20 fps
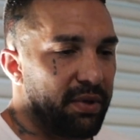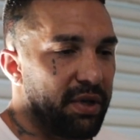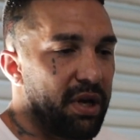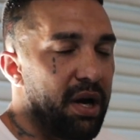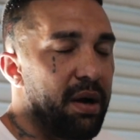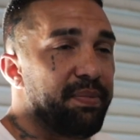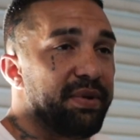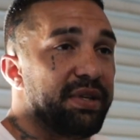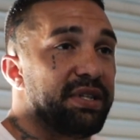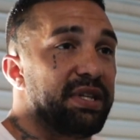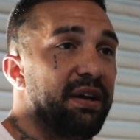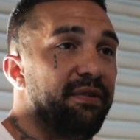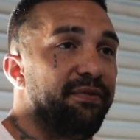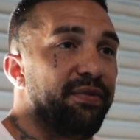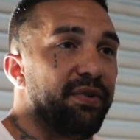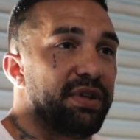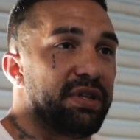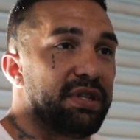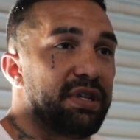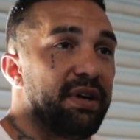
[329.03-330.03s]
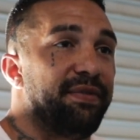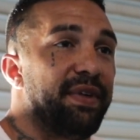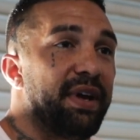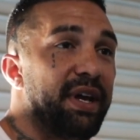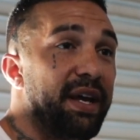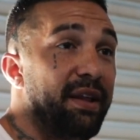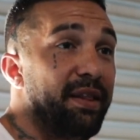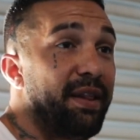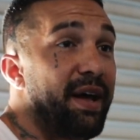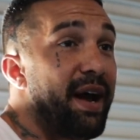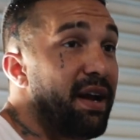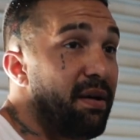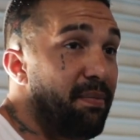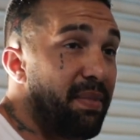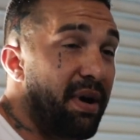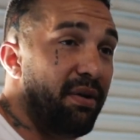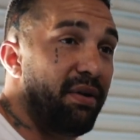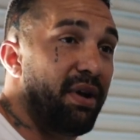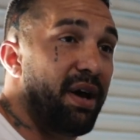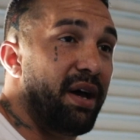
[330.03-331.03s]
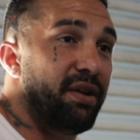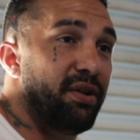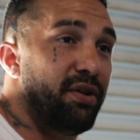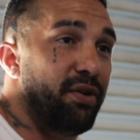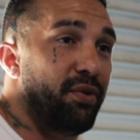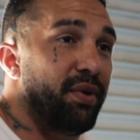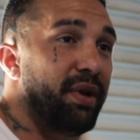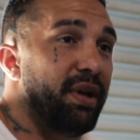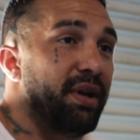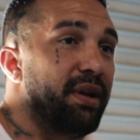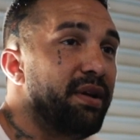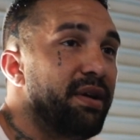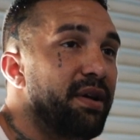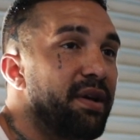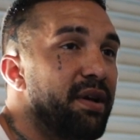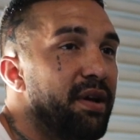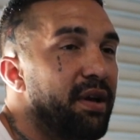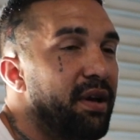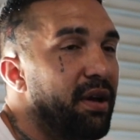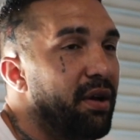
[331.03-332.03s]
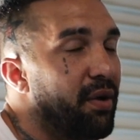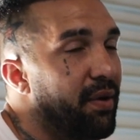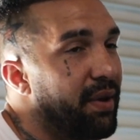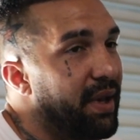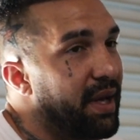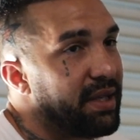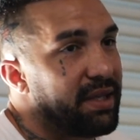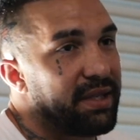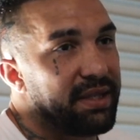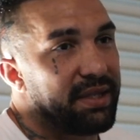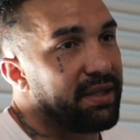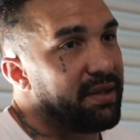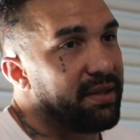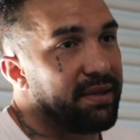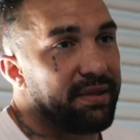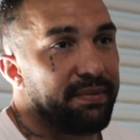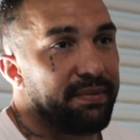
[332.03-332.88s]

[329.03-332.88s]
compensate for the stuff that he lied about not doing, you know, and that's